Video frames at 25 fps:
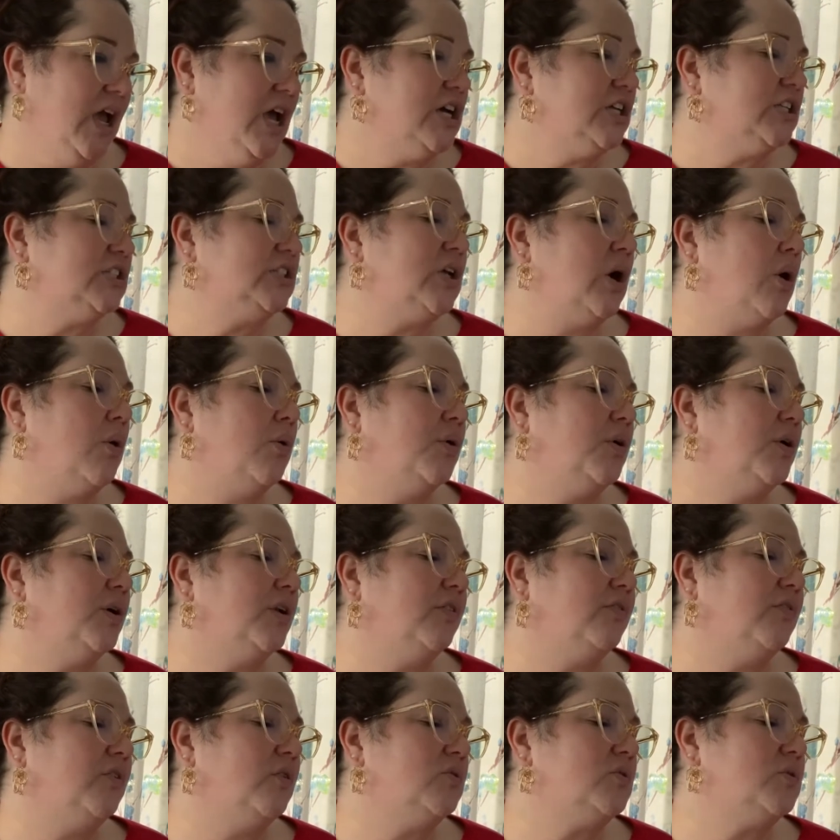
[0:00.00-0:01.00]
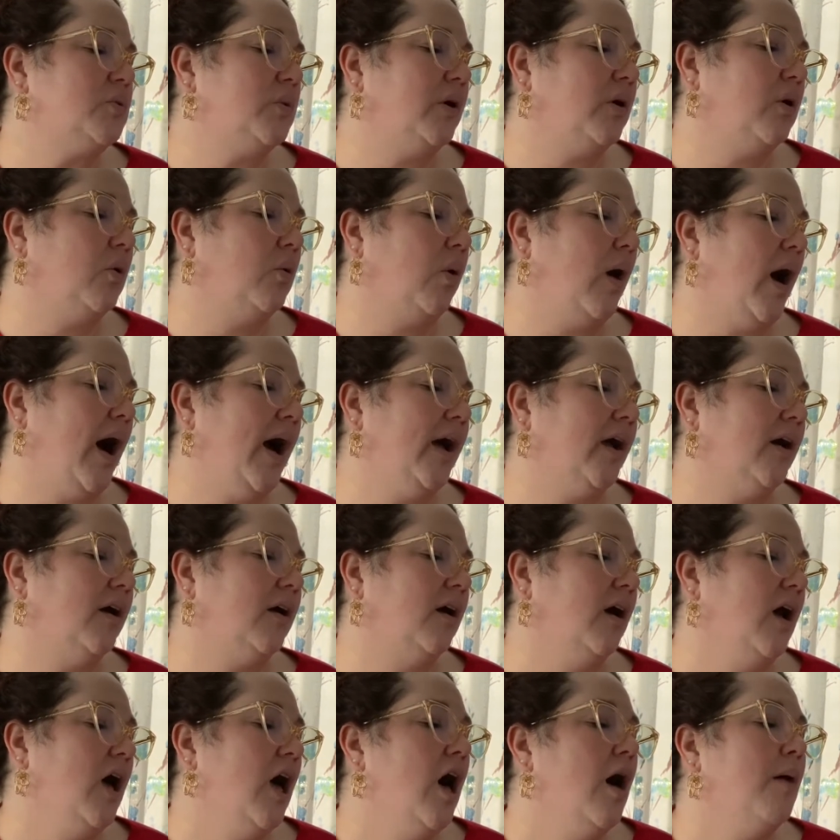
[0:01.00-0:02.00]
So good of you to
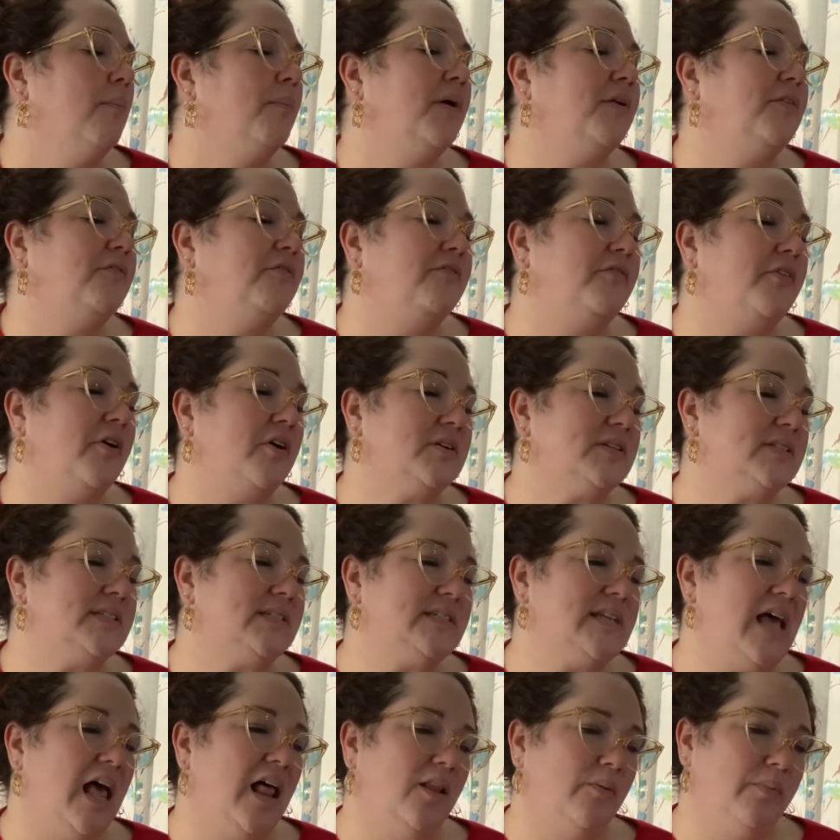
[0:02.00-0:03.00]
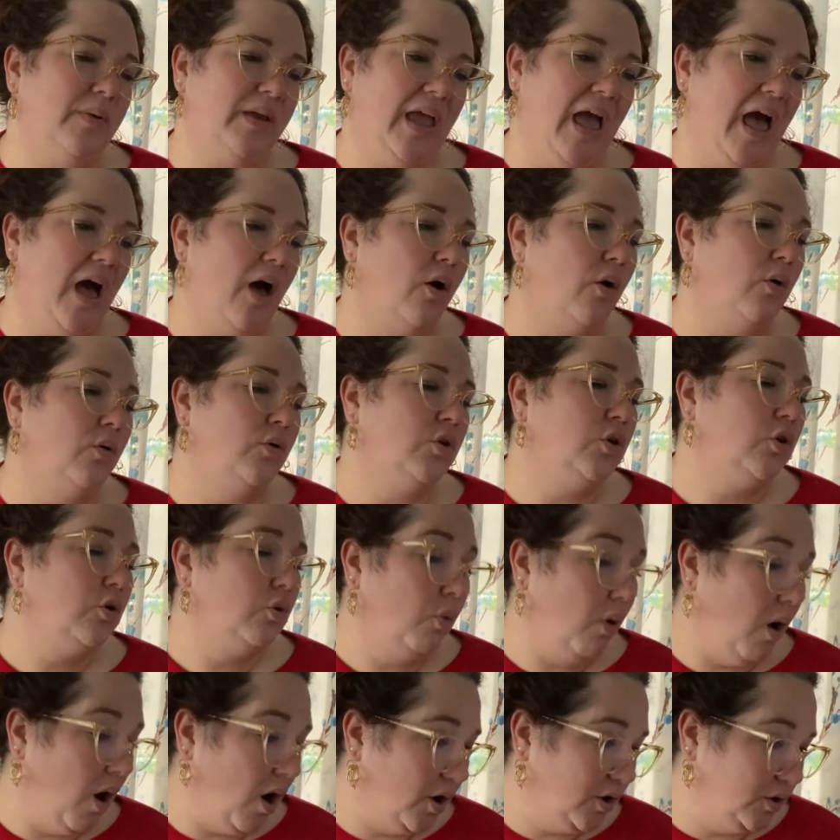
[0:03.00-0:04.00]
inquire. But first tell me how you
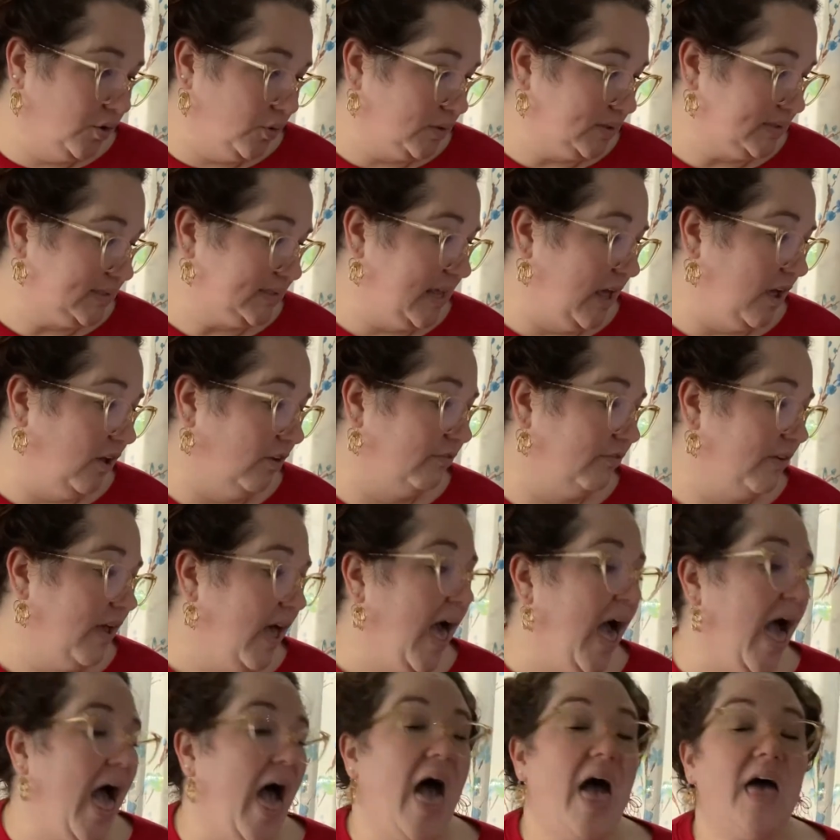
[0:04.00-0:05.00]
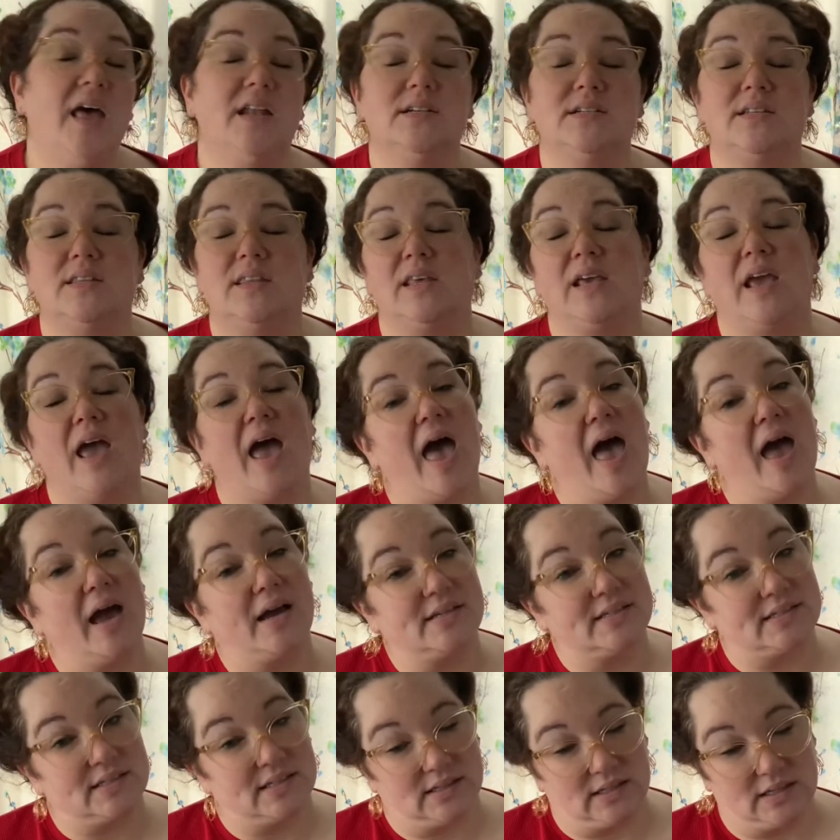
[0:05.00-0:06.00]
are yourself and the
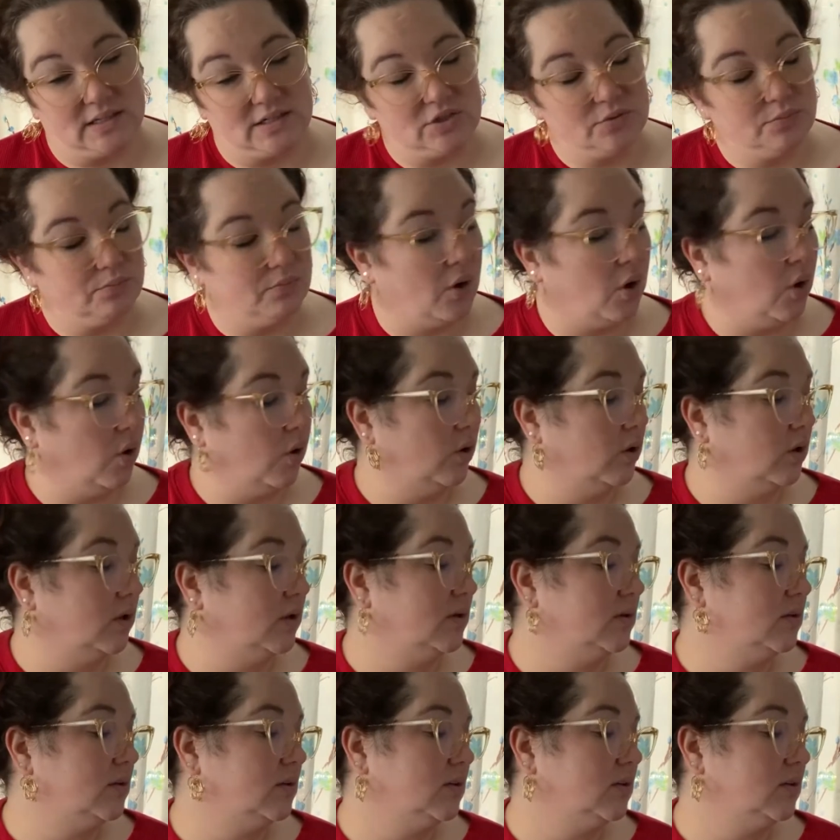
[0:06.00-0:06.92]
excellent mole."